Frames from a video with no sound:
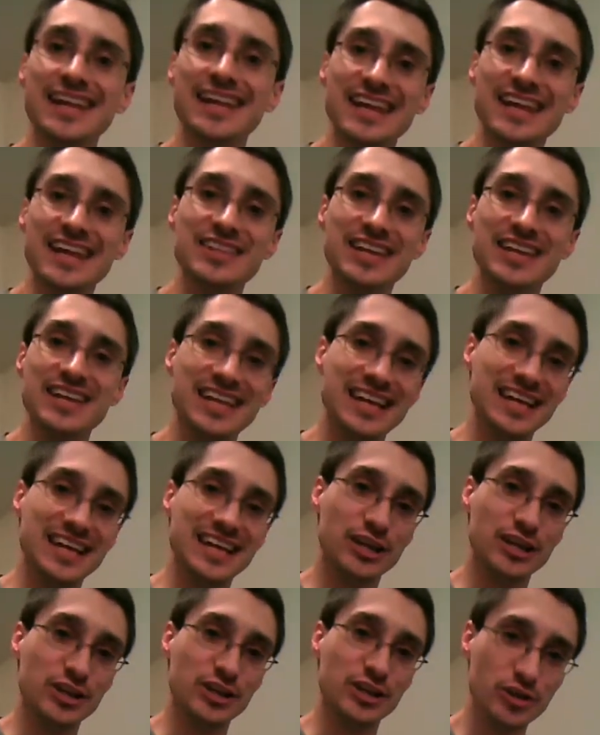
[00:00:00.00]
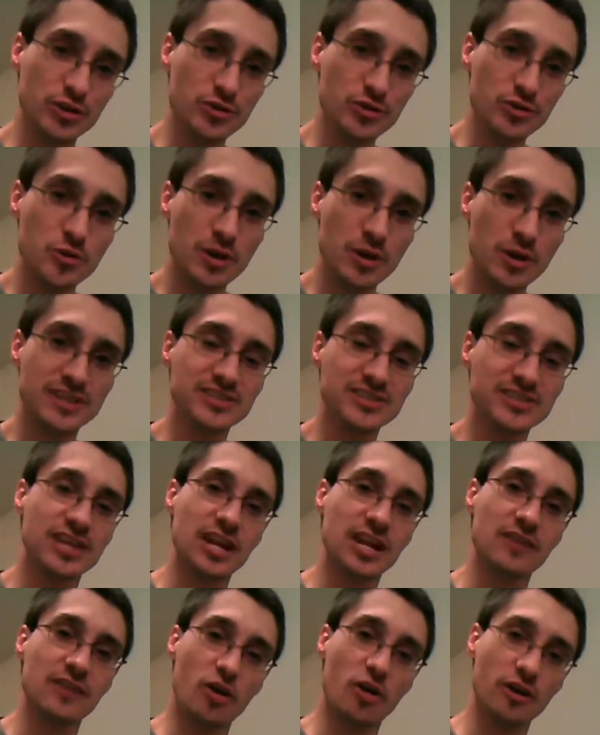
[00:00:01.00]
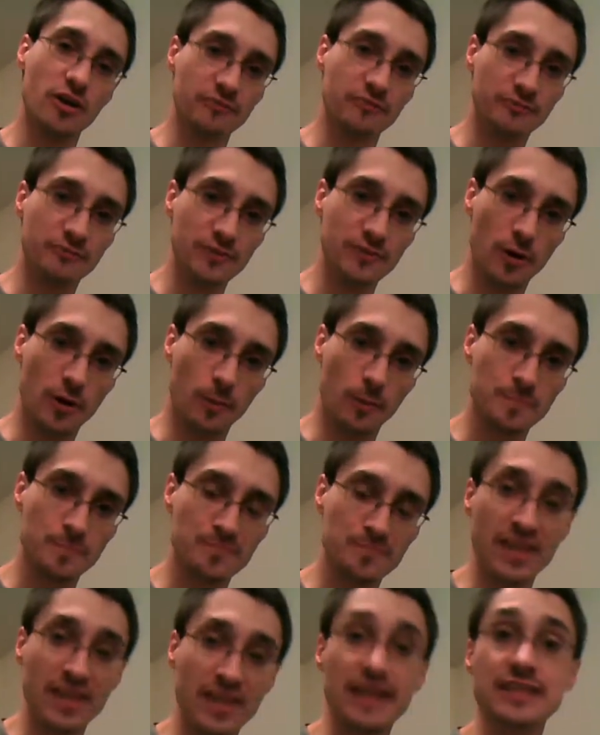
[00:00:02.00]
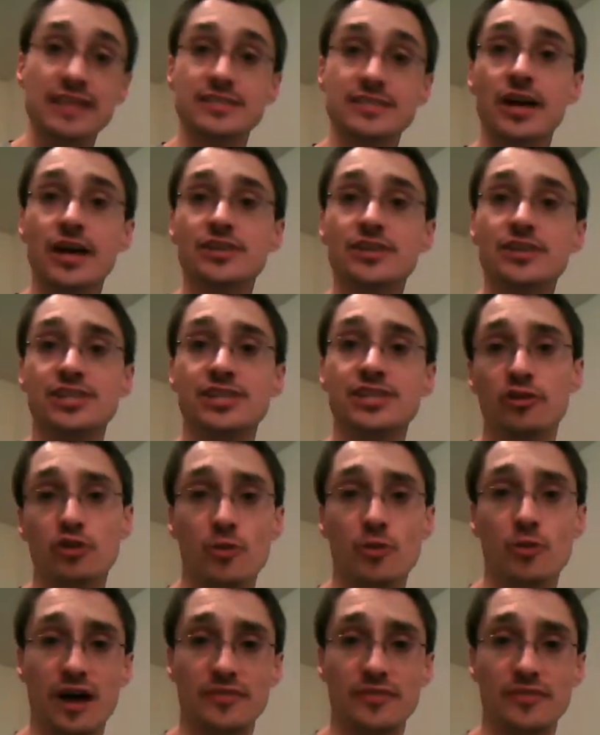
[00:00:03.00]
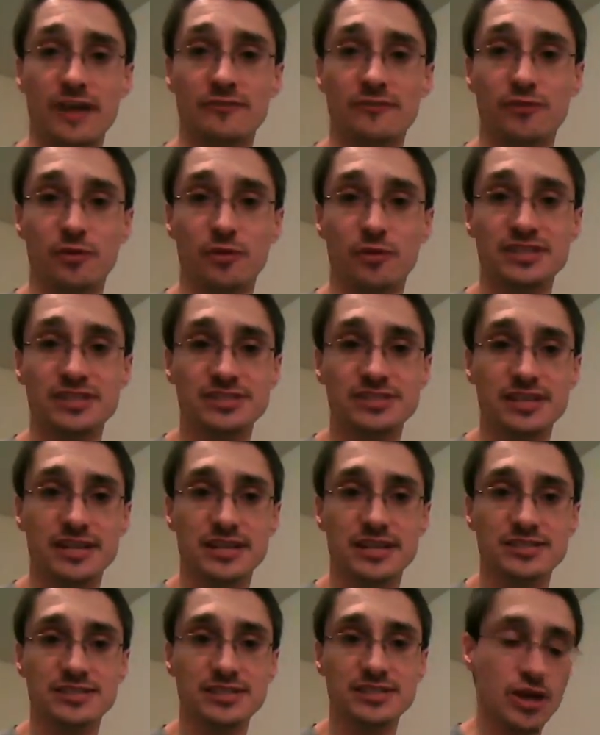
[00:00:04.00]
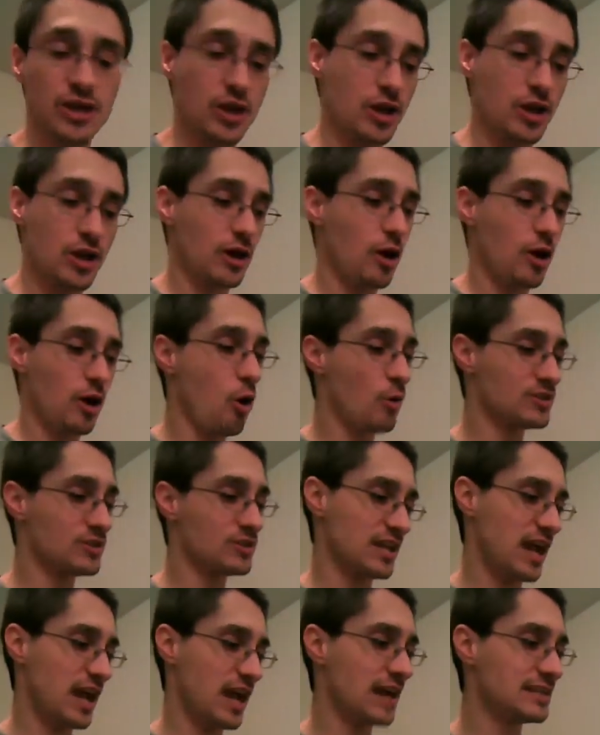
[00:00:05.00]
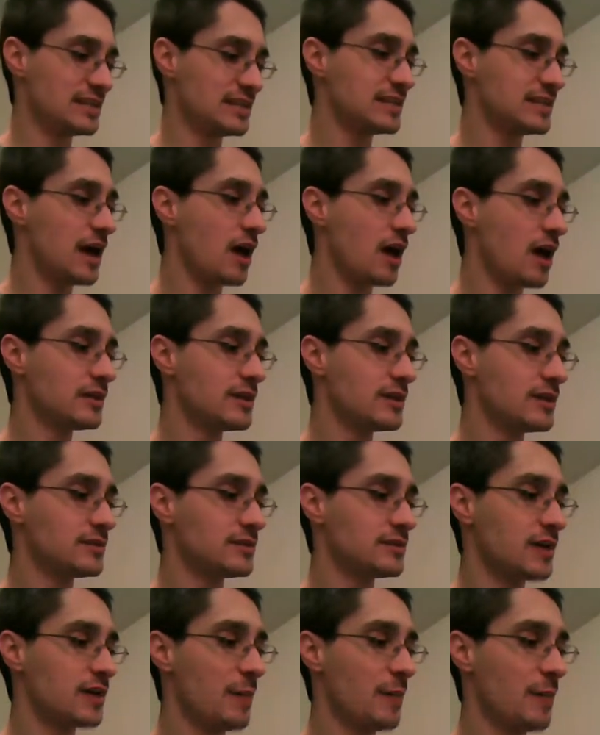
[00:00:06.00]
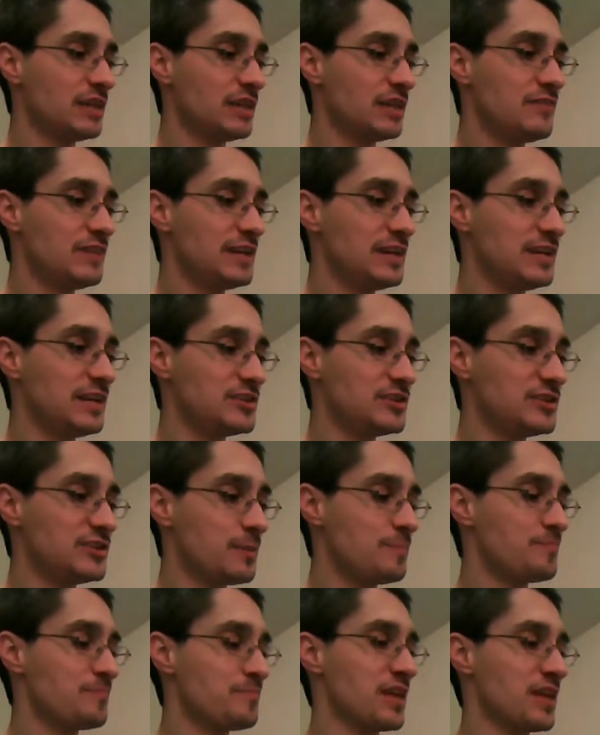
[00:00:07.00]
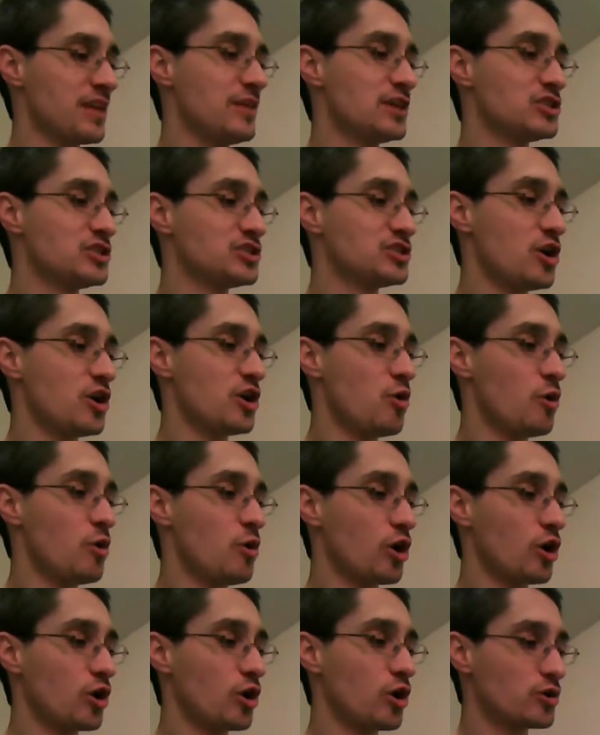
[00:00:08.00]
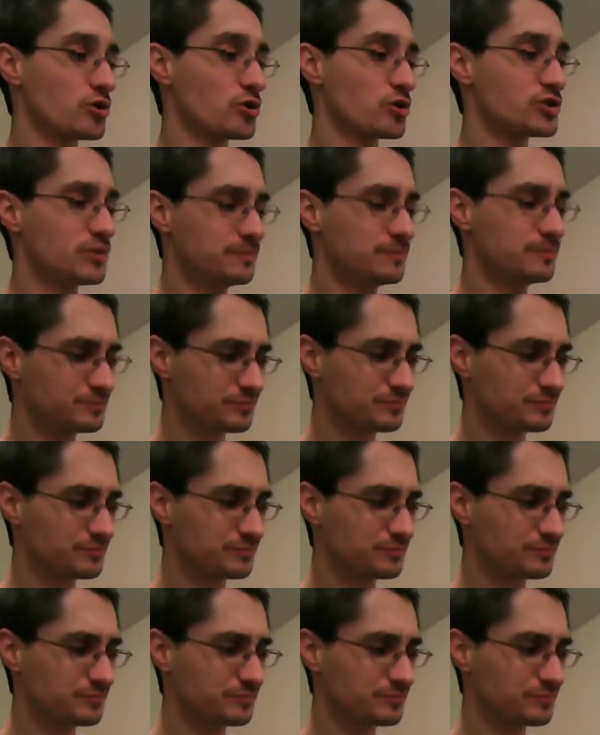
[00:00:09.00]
in the EU instead of on film. And it does tell you about that. For instance, is it Adi Gallia, I believe it is? They show hers